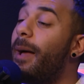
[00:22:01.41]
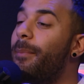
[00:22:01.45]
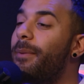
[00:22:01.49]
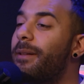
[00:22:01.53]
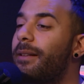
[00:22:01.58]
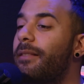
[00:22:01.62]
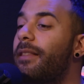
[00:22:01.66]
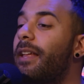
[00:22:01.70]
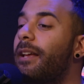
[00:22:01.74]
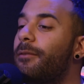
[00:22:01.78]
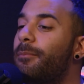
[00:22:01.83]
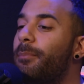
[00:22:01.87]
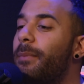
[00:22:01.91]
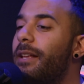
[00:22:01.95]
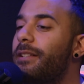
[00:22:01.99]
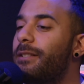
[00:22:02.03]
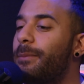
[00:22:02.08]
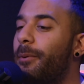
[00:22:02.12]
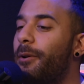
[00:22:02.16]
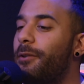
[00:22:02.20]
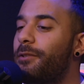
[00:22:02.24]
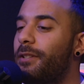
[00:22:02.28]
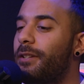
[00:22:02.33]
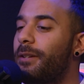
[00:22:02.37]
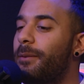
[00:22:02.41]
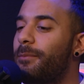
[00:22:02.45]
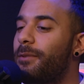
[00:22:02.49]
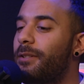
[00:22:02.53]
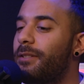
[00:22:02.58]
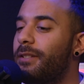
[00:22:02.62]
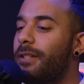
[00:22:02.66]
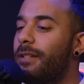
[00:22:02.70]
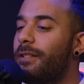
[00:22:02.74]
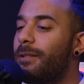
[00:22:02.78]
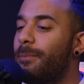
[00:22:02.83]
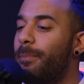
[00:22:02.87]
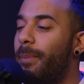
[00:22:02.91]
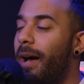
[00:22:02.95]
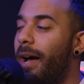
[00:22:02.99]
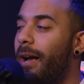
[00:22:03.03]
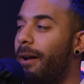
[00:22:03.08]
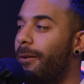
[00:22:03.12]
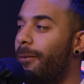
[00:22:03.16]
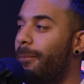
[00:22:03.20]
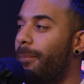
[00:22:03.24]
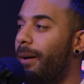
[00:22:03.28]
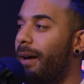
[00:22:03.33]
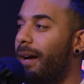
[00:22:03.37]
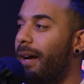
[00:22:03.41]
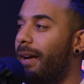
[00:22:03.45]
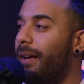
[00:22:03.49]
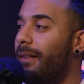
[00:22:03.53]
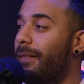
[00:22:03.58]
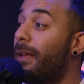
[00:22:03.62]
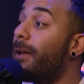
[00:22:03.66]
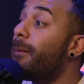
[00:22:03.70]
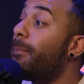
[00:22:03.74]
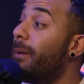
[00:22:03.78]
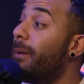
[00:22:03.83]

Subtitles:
like me as a person, I'm just inspired by like